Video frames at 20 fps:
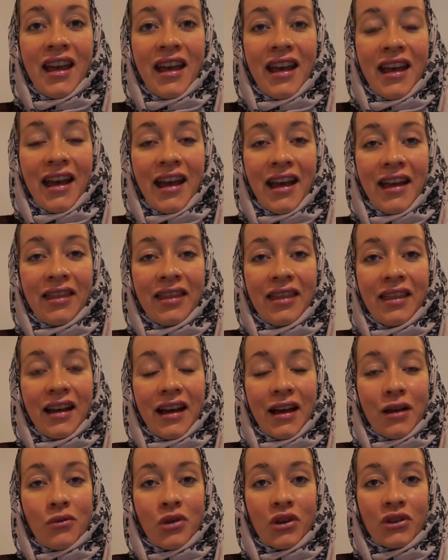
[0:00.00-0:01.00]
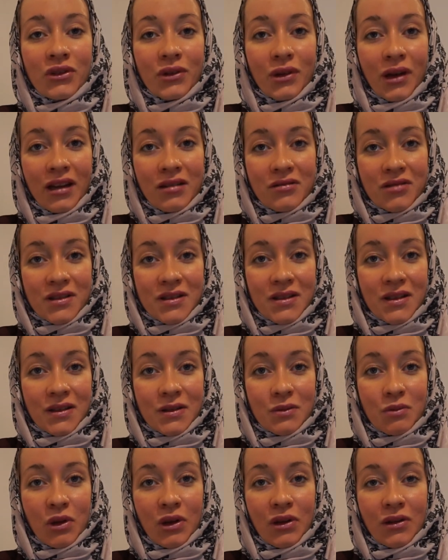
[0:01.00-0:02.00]
and I want to address this
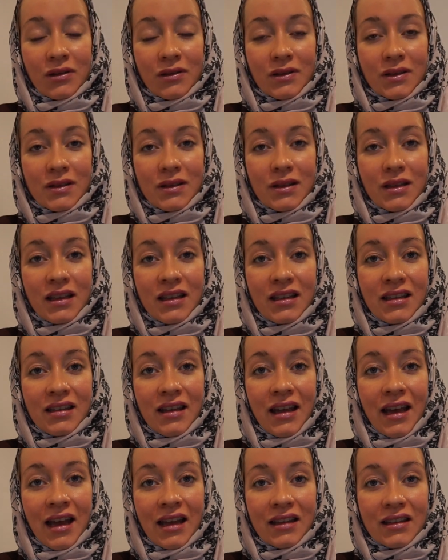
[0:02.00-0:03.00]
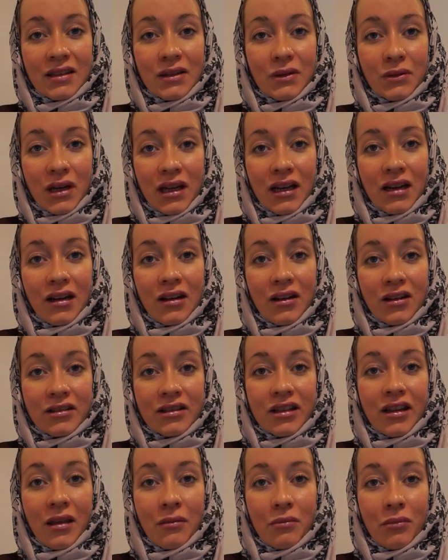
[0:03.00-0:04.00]
because it has quite a large
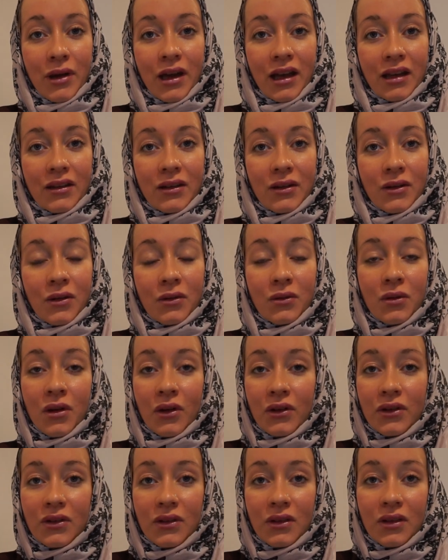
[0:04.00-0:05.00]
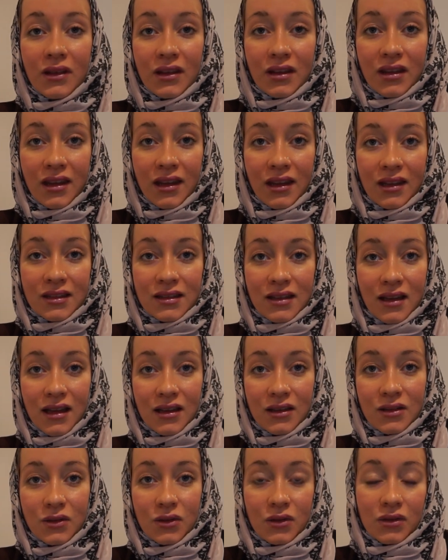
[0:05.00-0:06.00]
impact, not on the things I
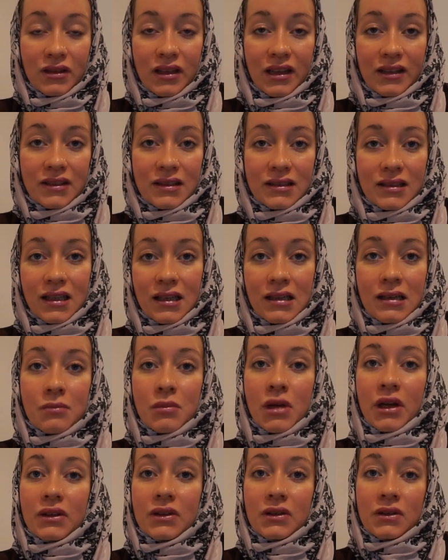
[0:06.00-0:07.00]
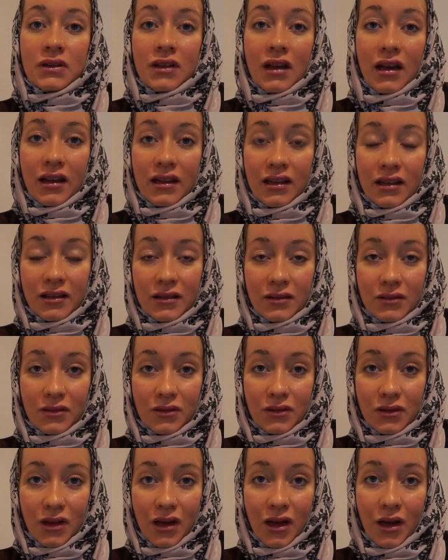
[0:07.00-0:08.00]
do necessarily, but on
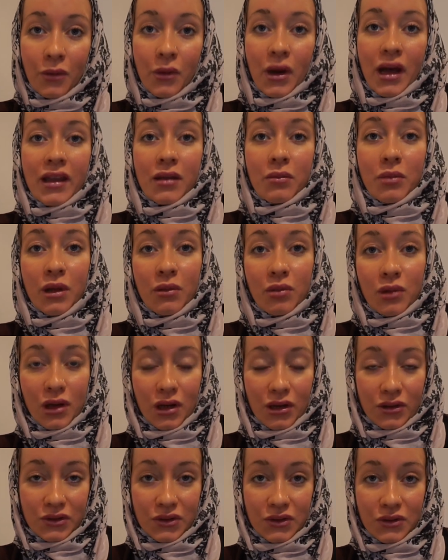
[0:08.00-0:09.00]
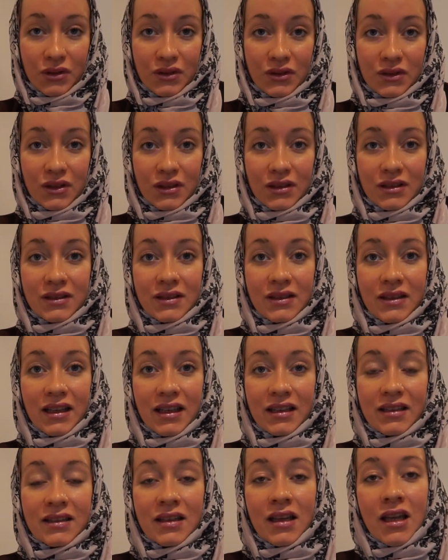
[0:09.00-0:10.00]
how other people are doing certain
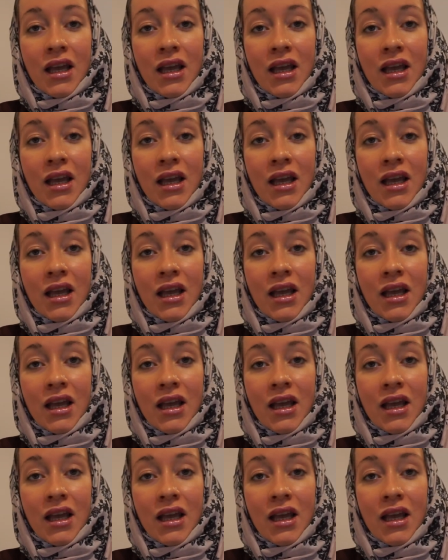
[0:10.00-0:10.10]
things.